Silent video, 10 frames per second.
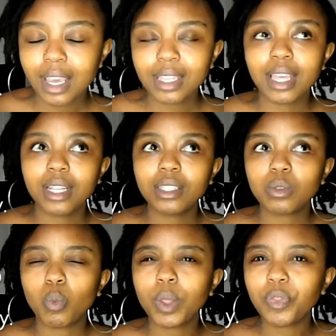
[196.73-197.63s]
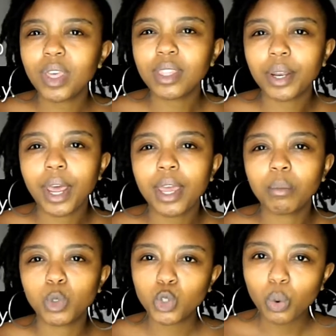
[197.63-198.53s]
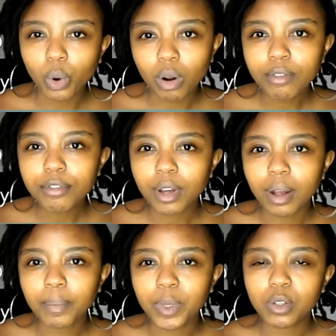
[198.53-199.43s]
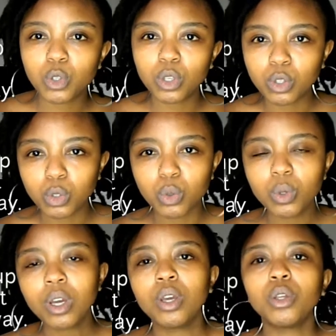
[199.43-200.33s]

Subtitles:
That's one thing that I am sure of that you can do.